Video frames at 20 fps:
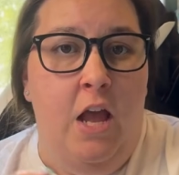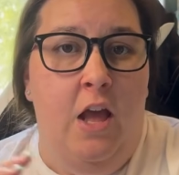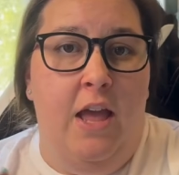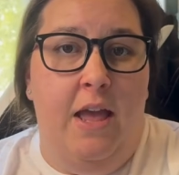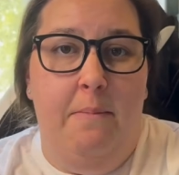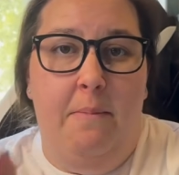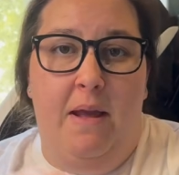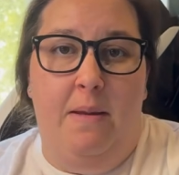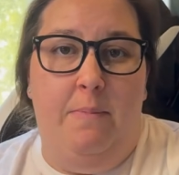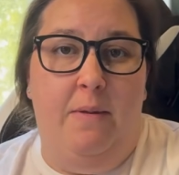
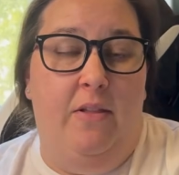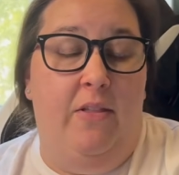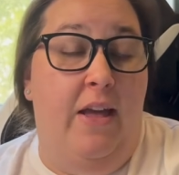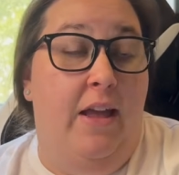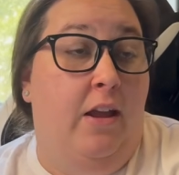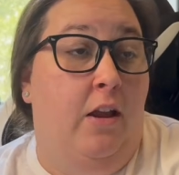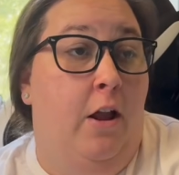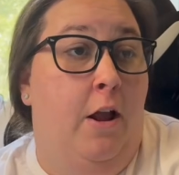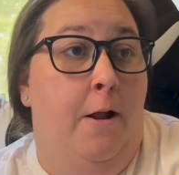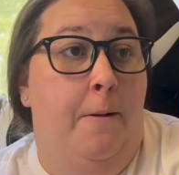It might be
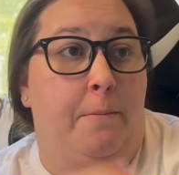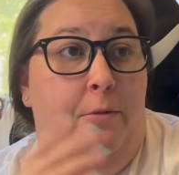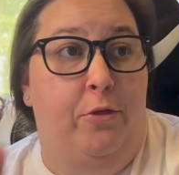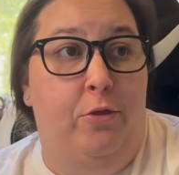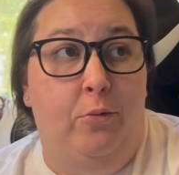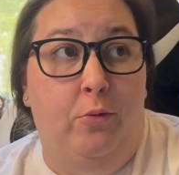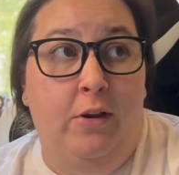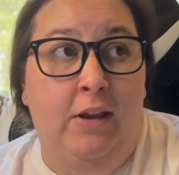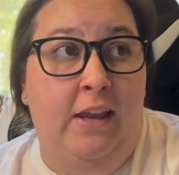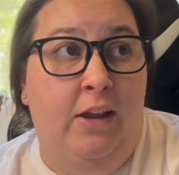like
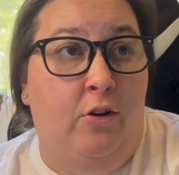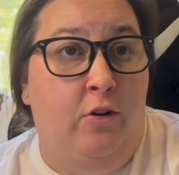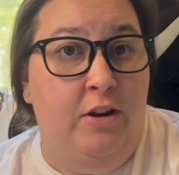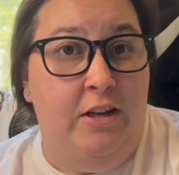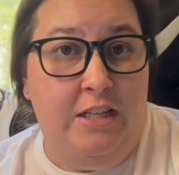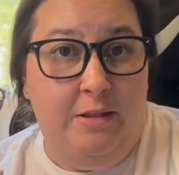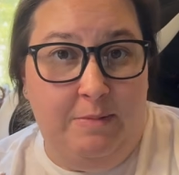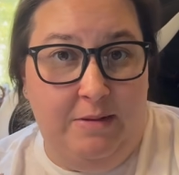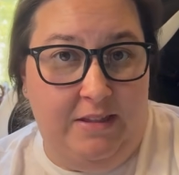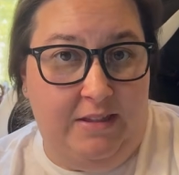3
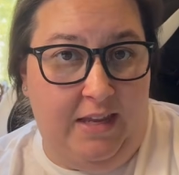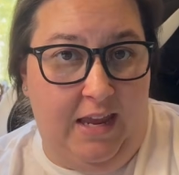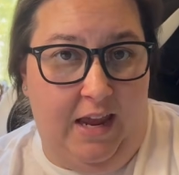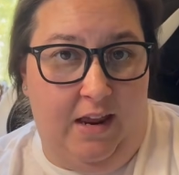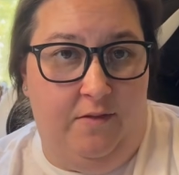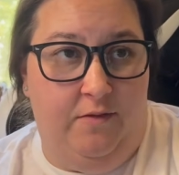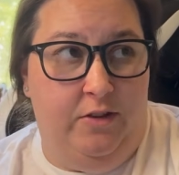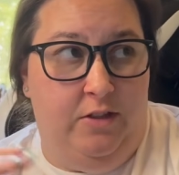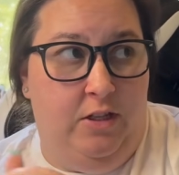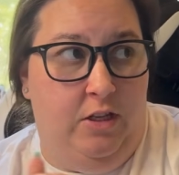Christmas
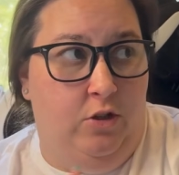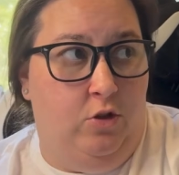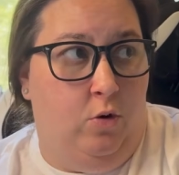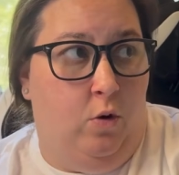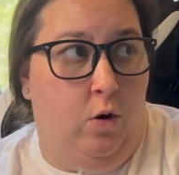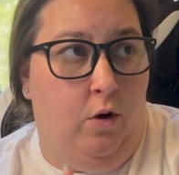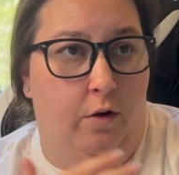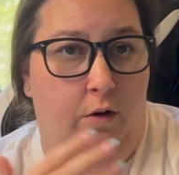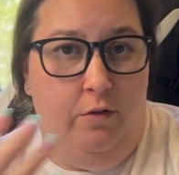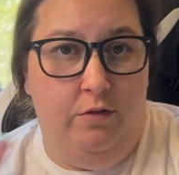canvases
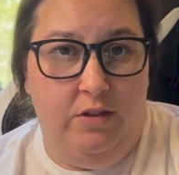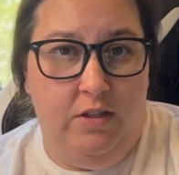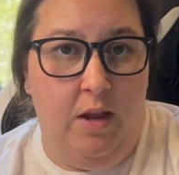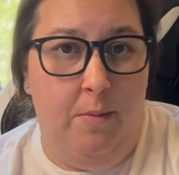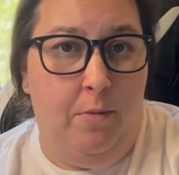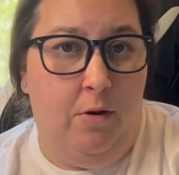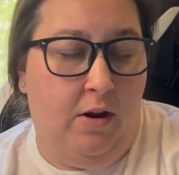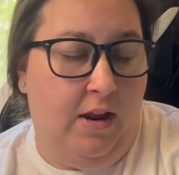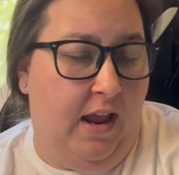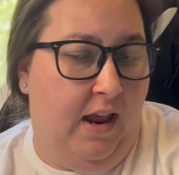or
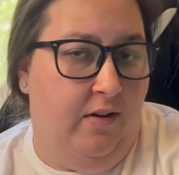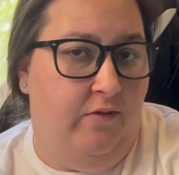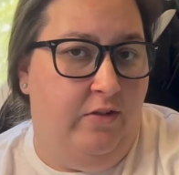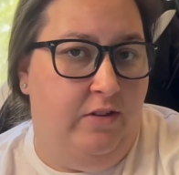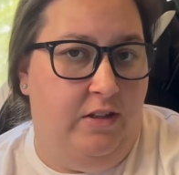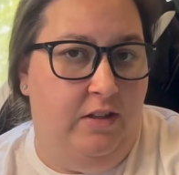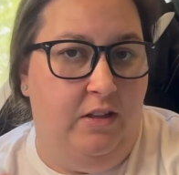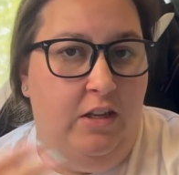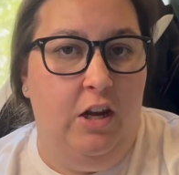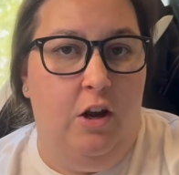summer
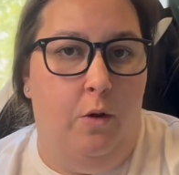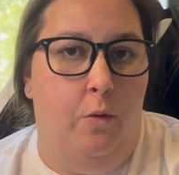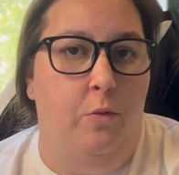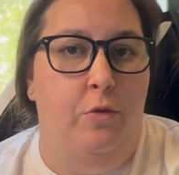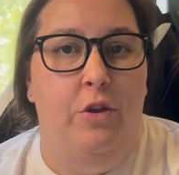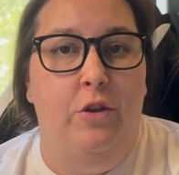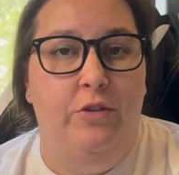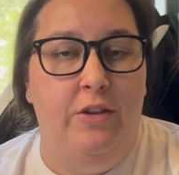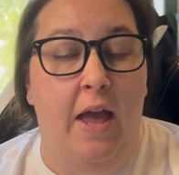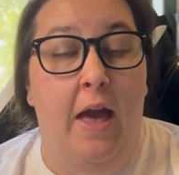canvases, you know,
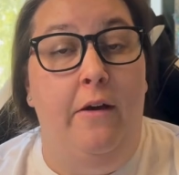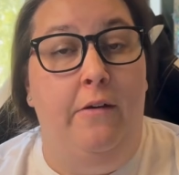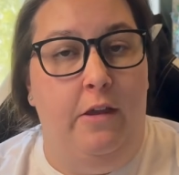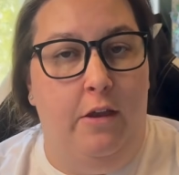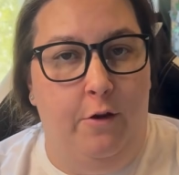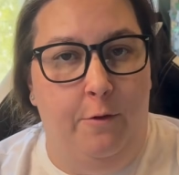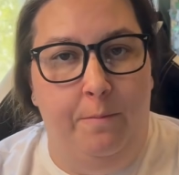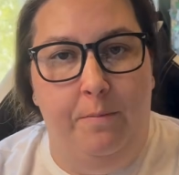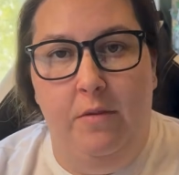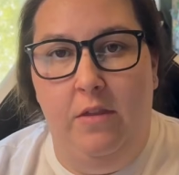they'll tell
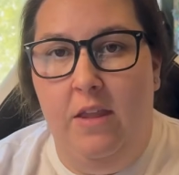you.